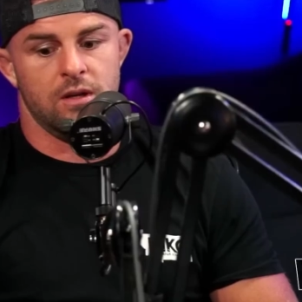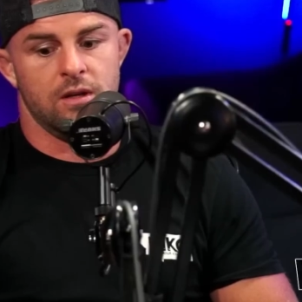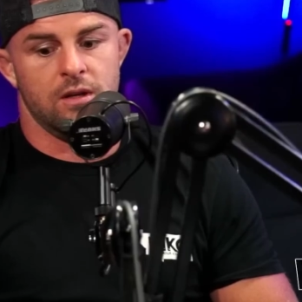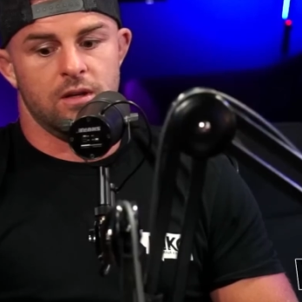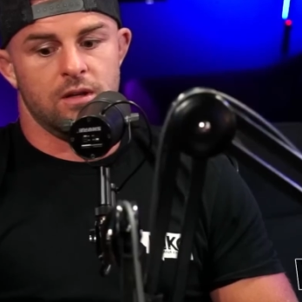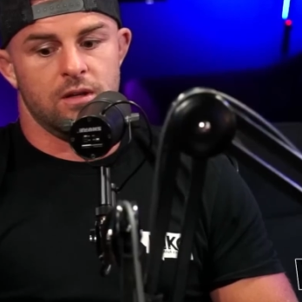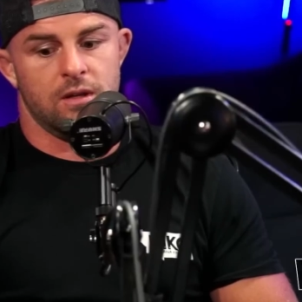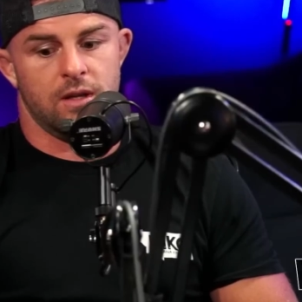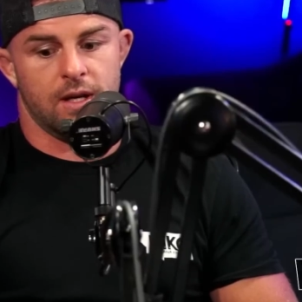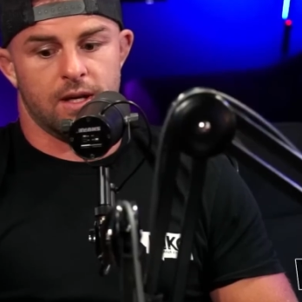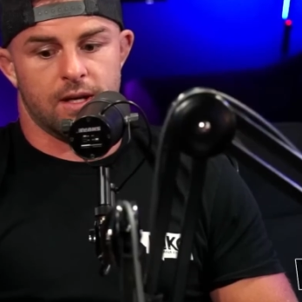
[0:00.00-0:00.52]

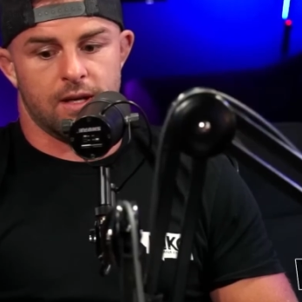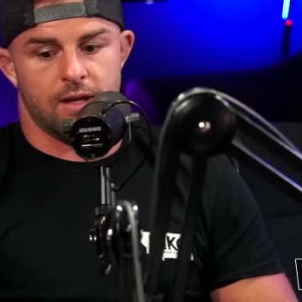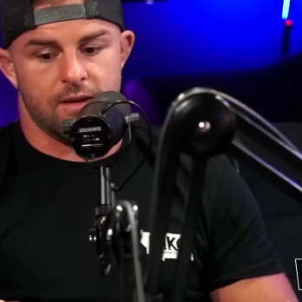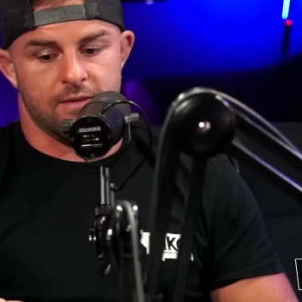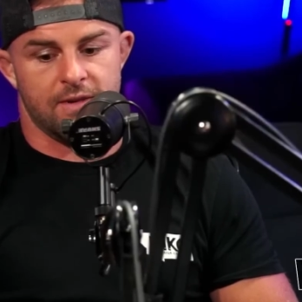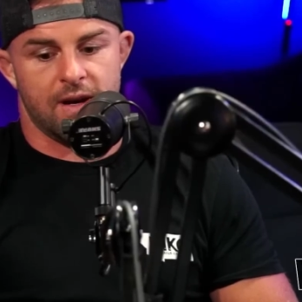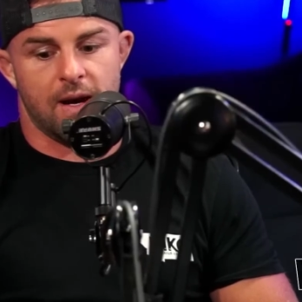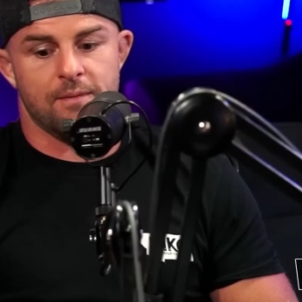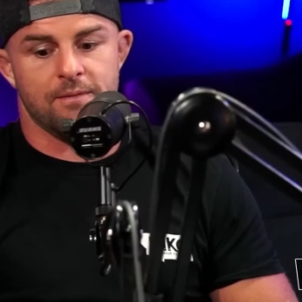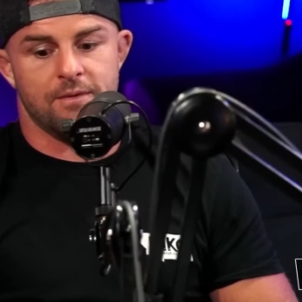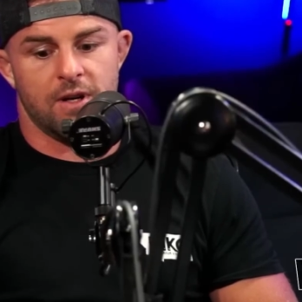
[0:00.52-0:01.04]
like
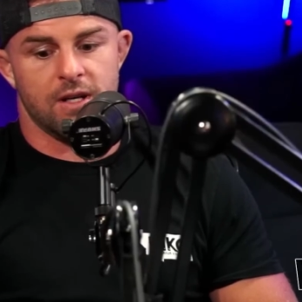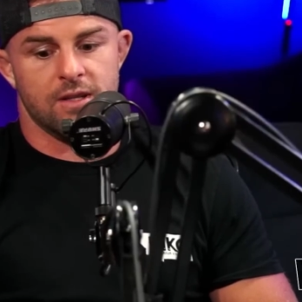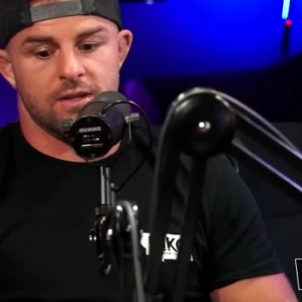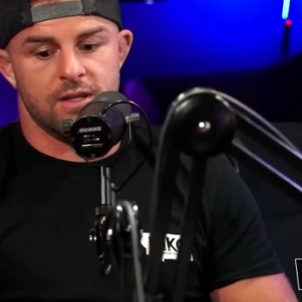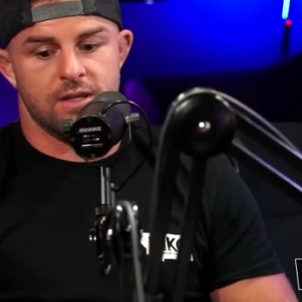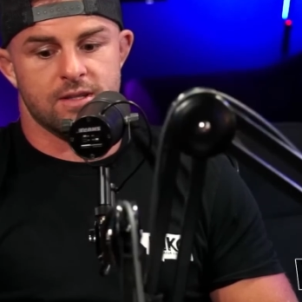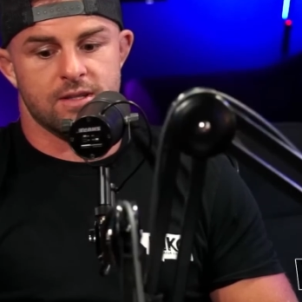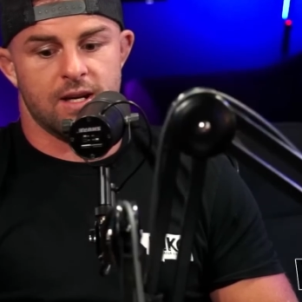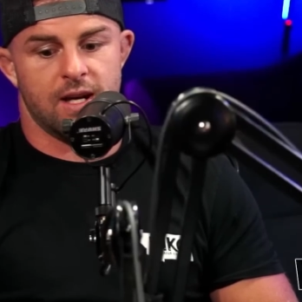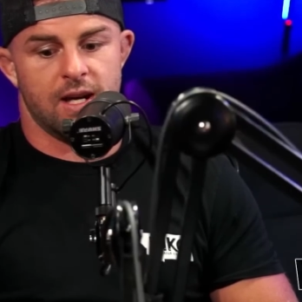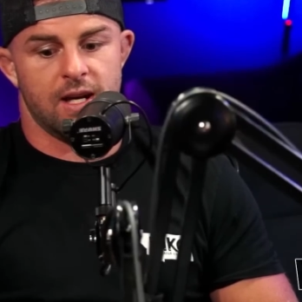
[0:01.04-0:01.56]
if I'm fighting
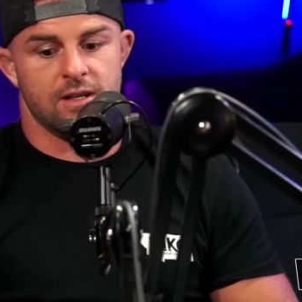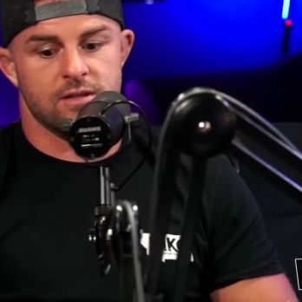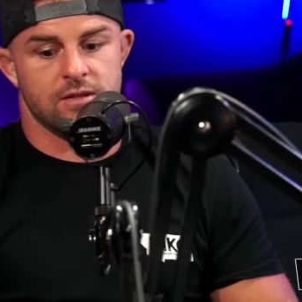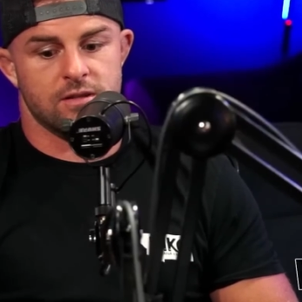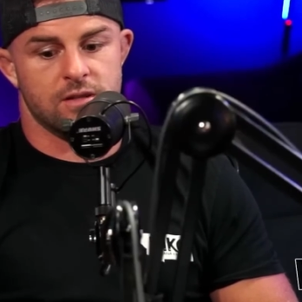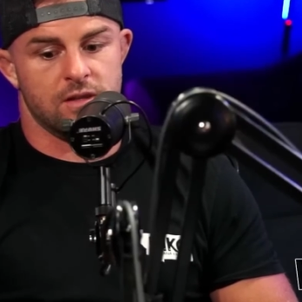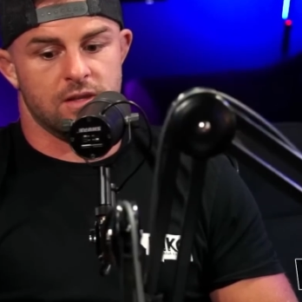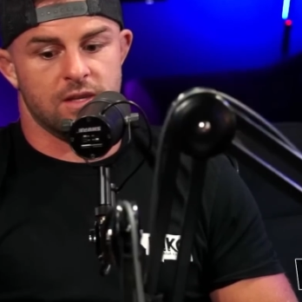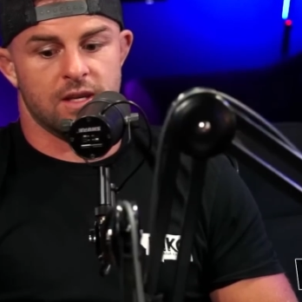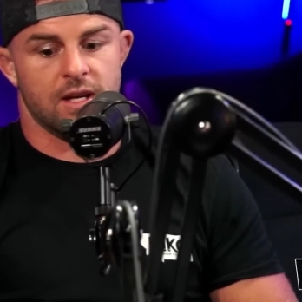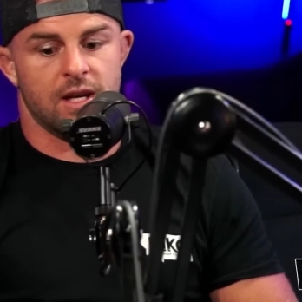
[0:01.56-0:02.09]
these guys,
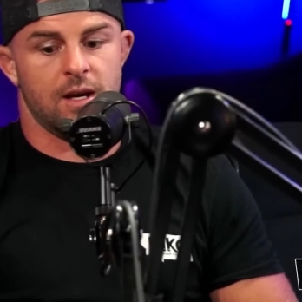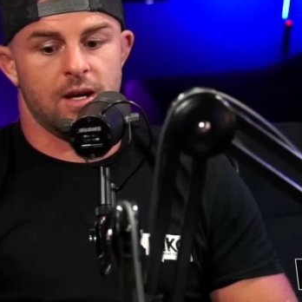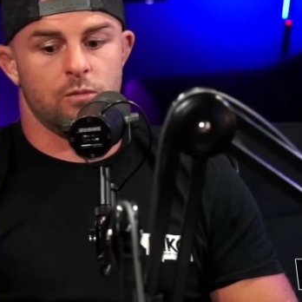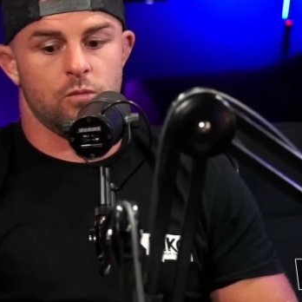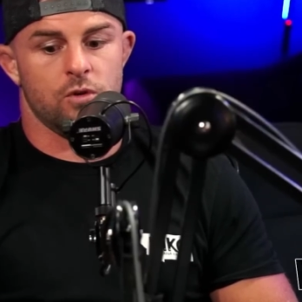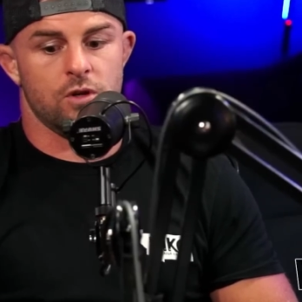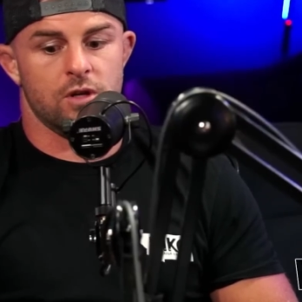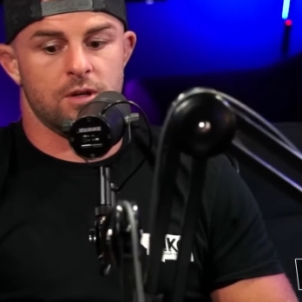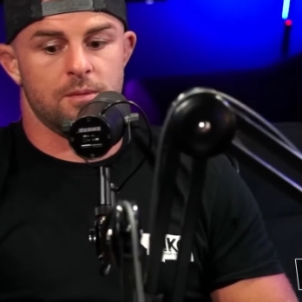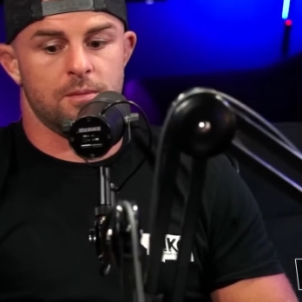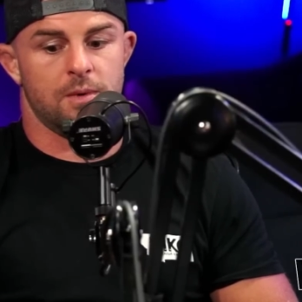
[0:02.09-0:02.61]
the thing I'm
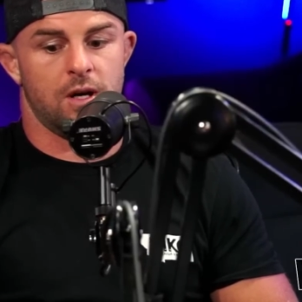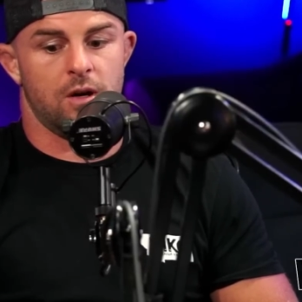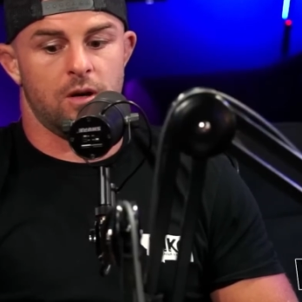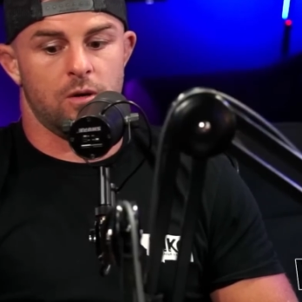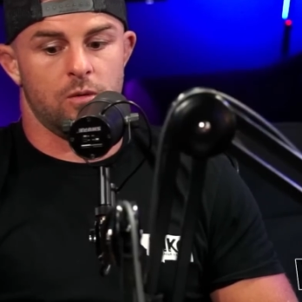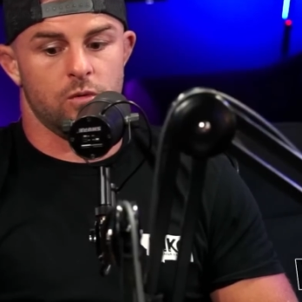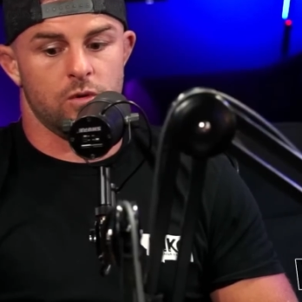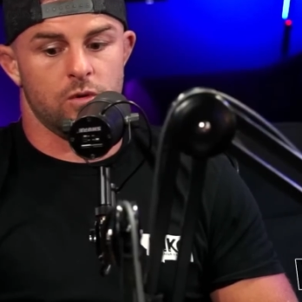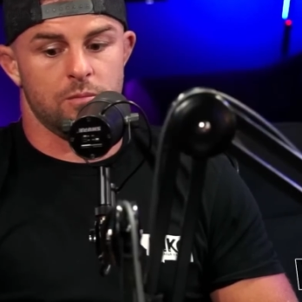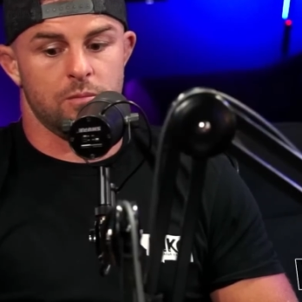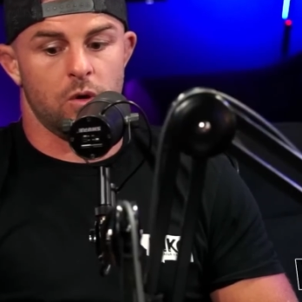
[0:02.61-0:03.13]
worried
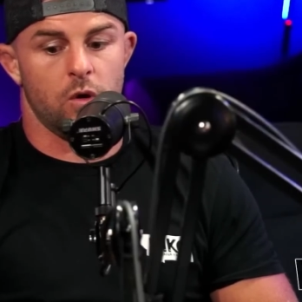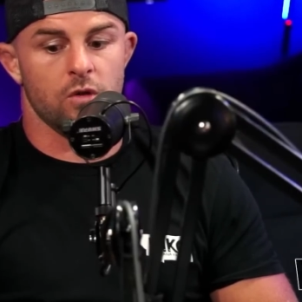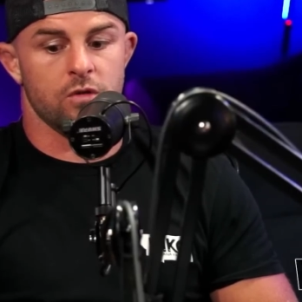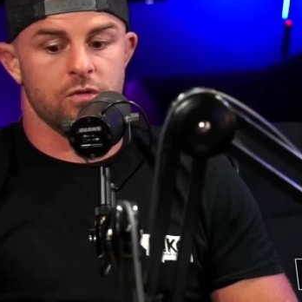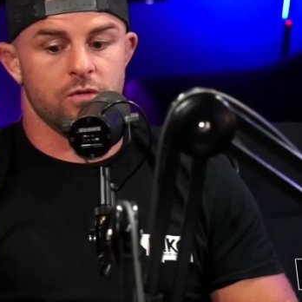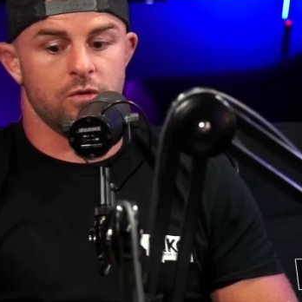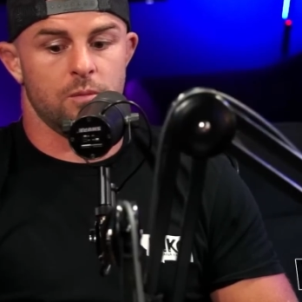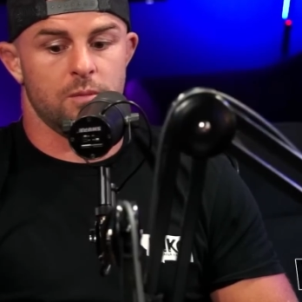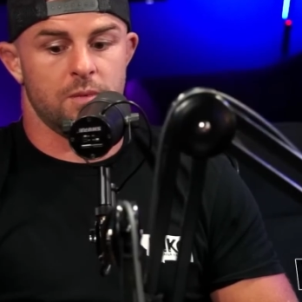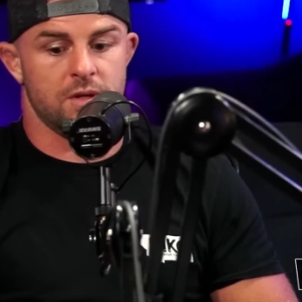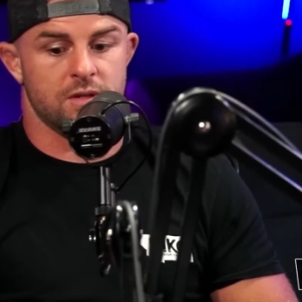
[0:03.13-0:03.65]
about with both of
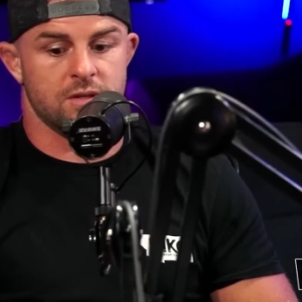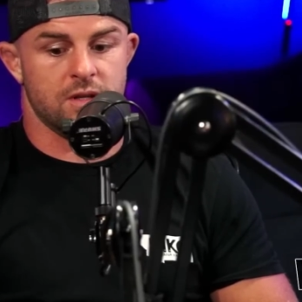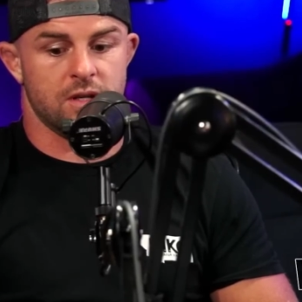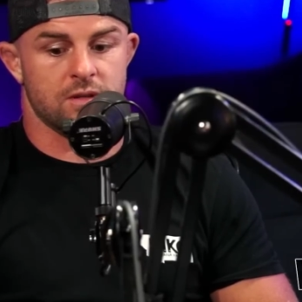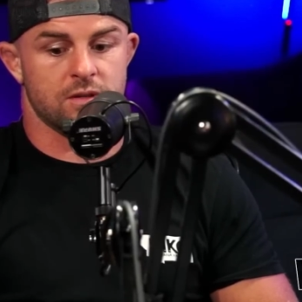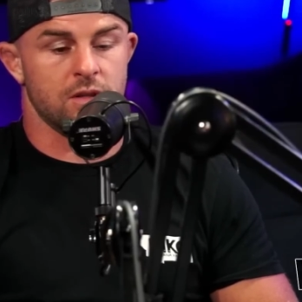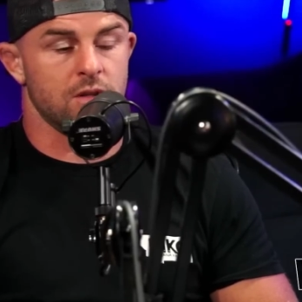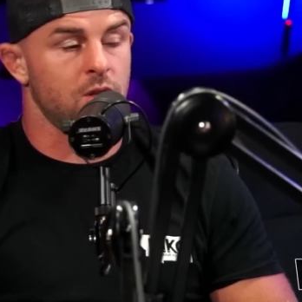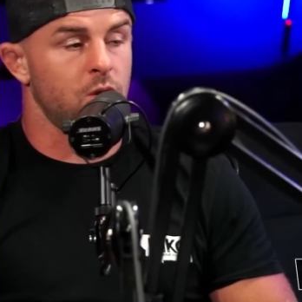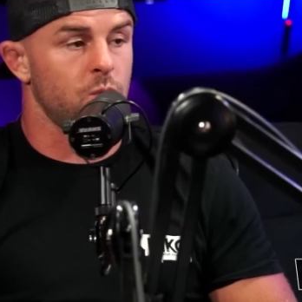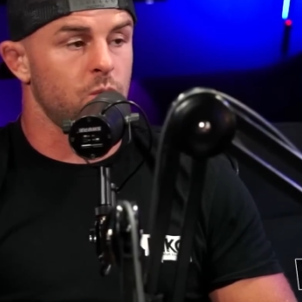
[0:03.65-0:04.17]
them is like
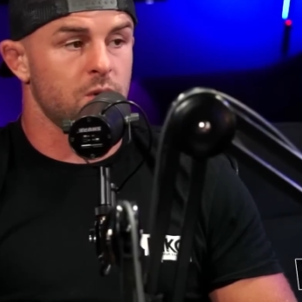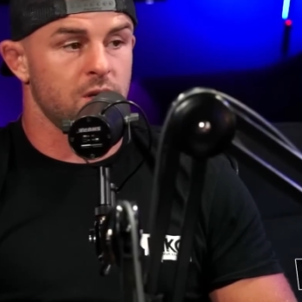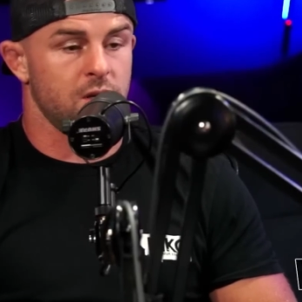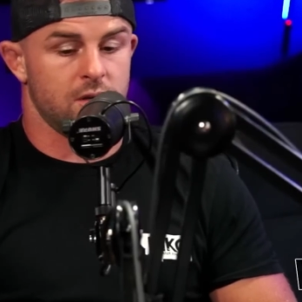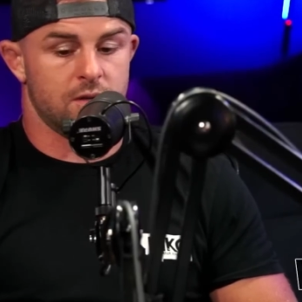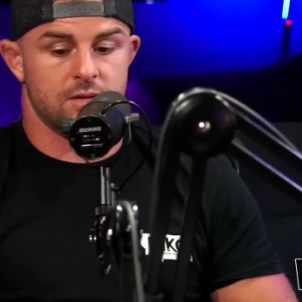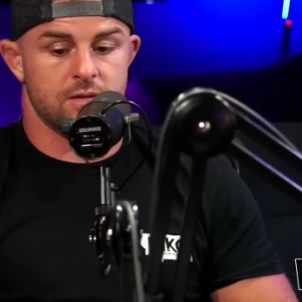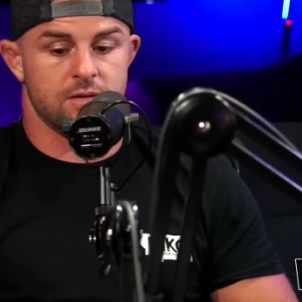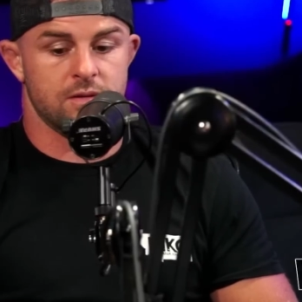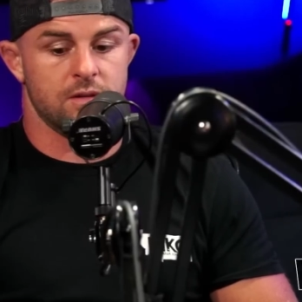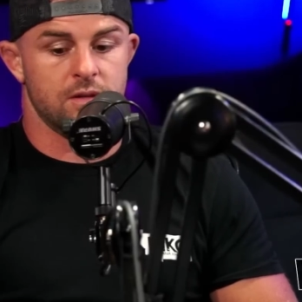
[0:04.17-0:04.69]
the low kicks.